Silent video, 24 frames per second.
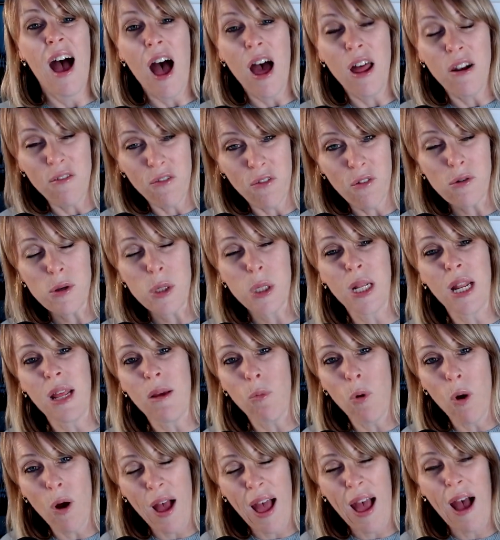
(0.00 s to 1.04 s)
unfortunately,
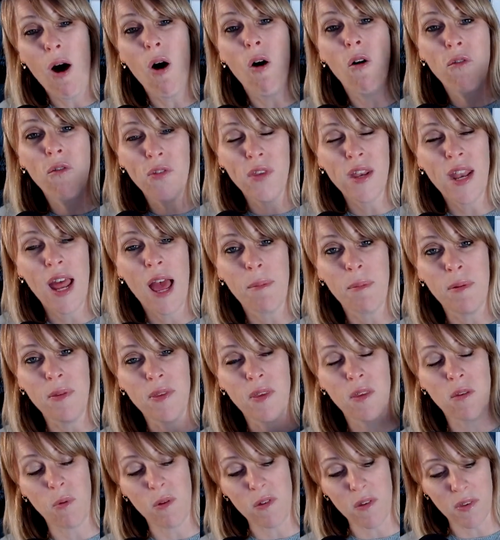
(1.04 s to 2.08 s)
what often
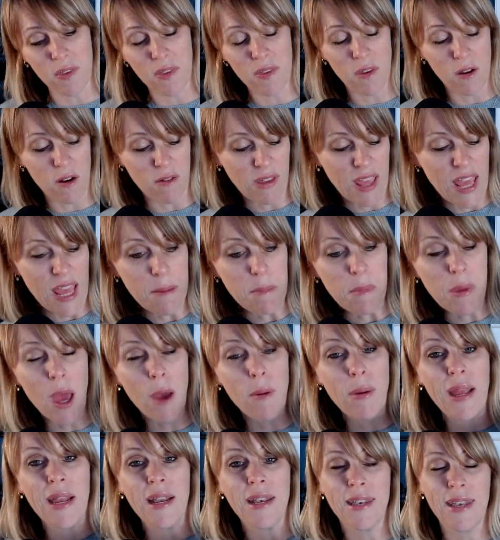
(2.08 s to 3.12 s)
happens is we just sort of keep
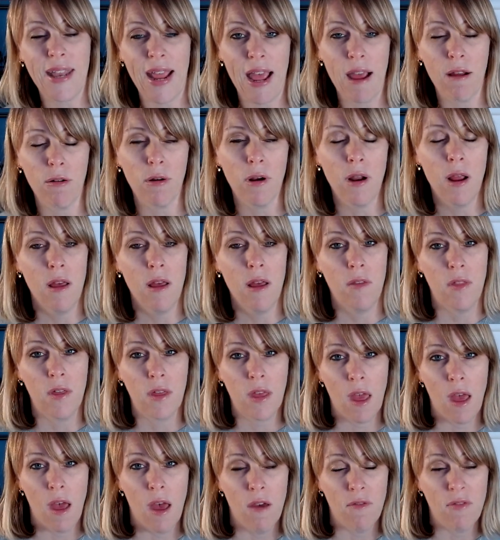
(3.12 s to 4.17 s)
going down the
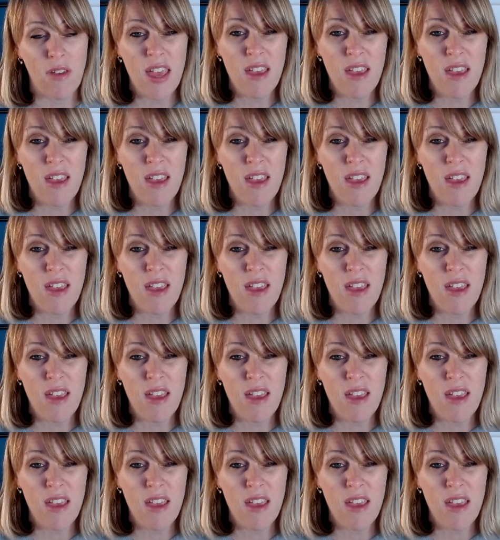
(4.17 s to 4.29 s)
curve,